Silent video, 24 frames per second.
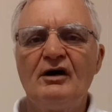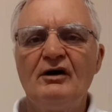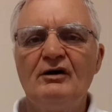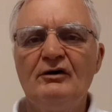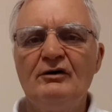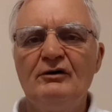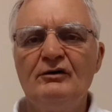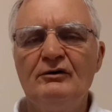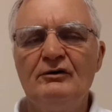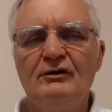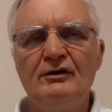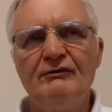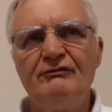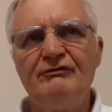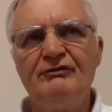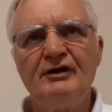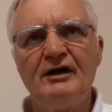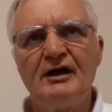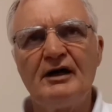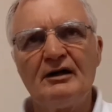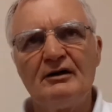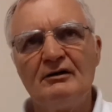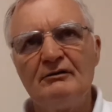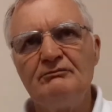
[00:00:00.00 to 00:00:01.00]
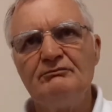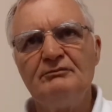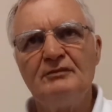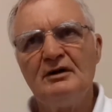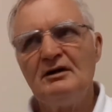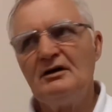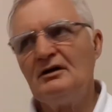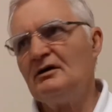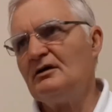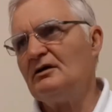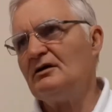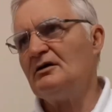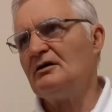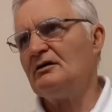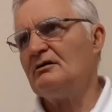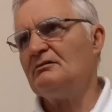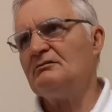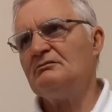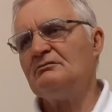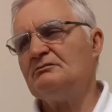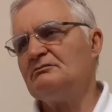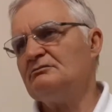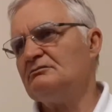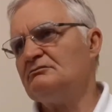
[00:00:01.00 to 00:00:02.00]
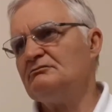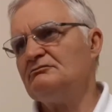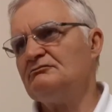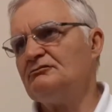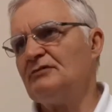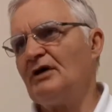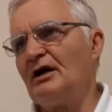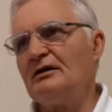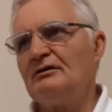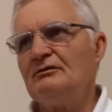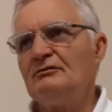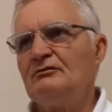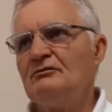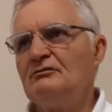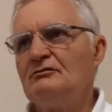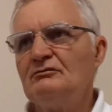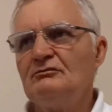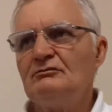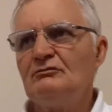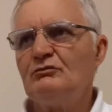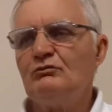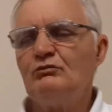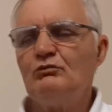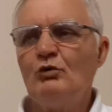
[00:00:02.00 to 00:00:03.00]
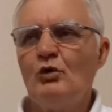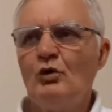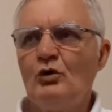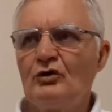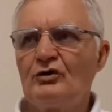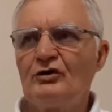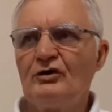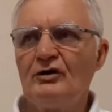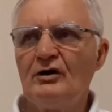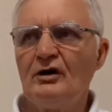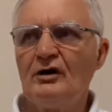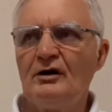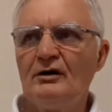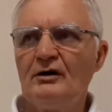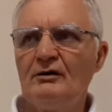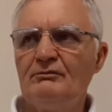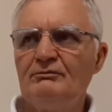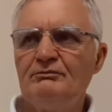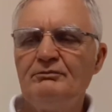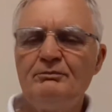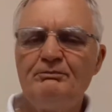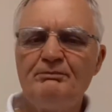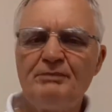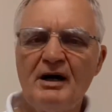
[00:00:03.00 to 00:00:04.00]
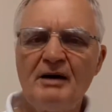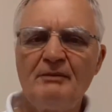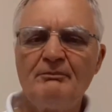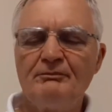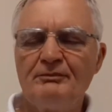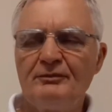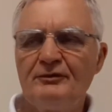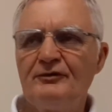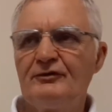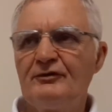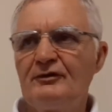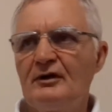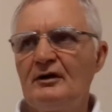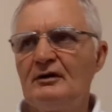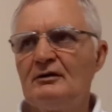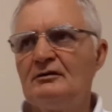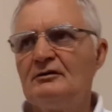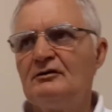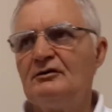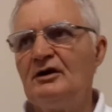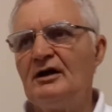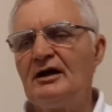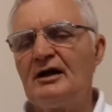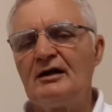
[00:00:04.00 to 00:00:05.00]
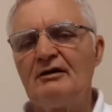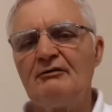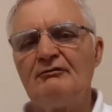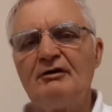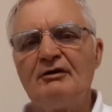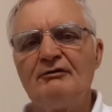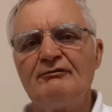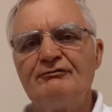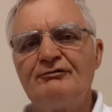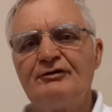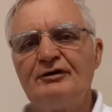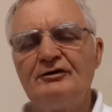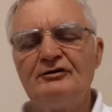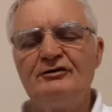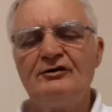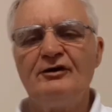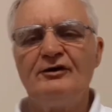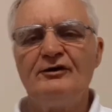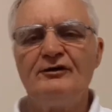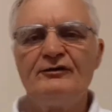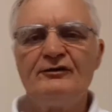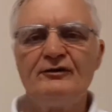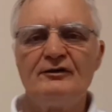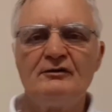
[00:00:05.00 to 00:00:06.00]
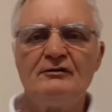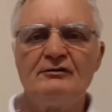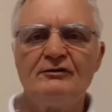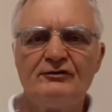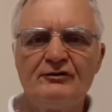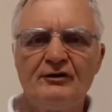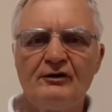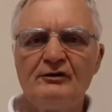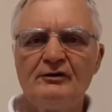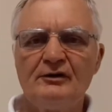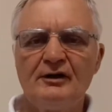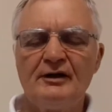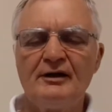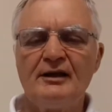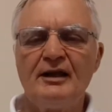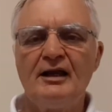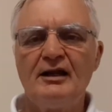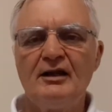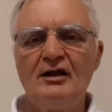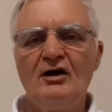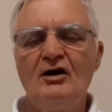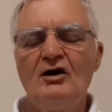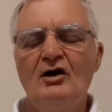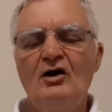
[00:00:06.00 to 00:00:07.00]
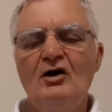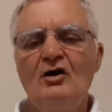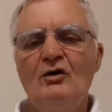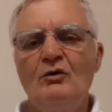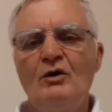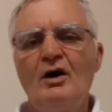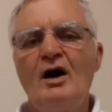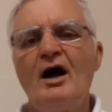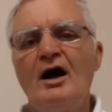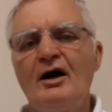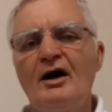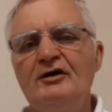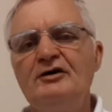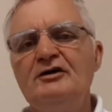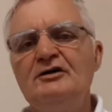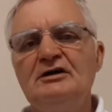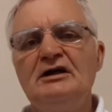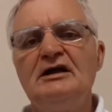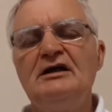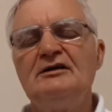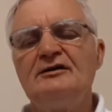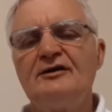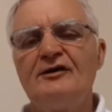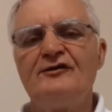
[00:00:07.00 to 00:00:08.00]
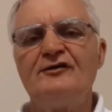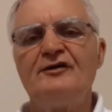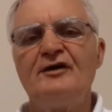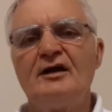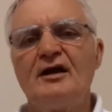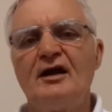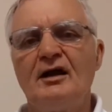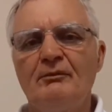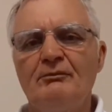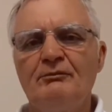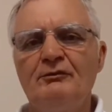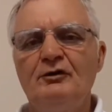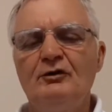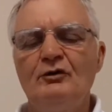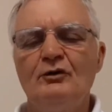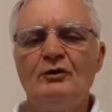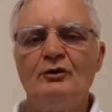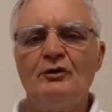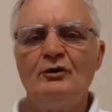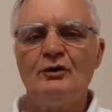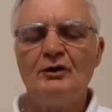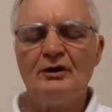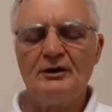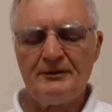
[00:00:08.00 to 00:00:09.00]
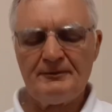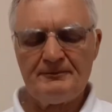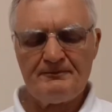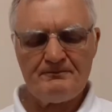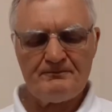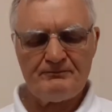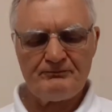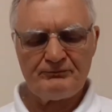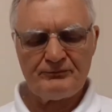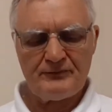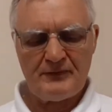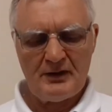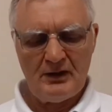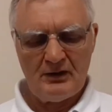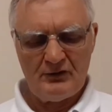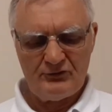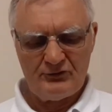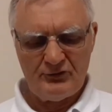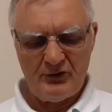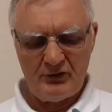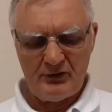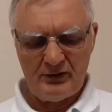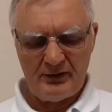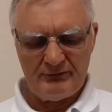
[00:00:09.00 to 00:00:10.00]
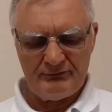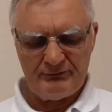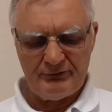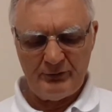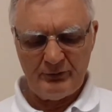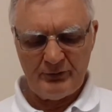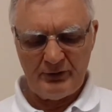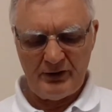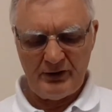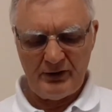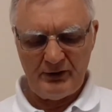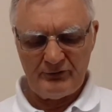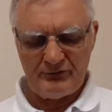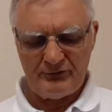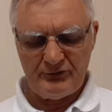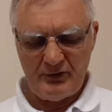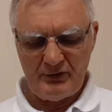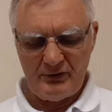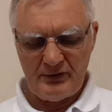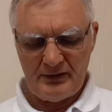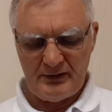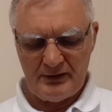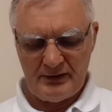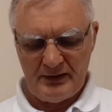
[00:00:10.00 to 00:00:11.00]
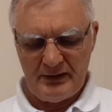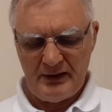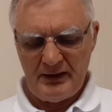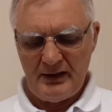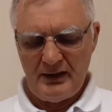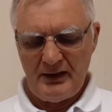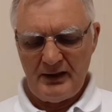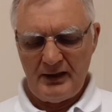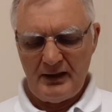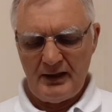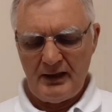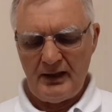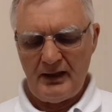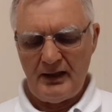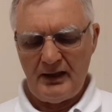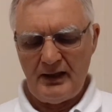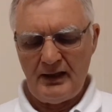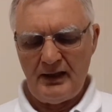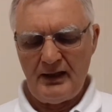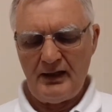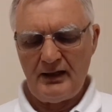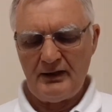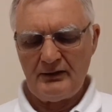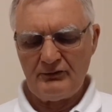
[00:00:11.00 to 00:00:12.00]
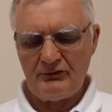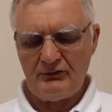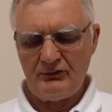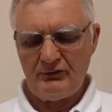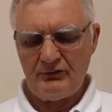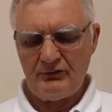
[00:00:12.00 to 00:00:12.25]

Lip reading: if you're going to run water pumps and you're going to run fridges and so on like that, how you need to set up your solar if you want to go solar, and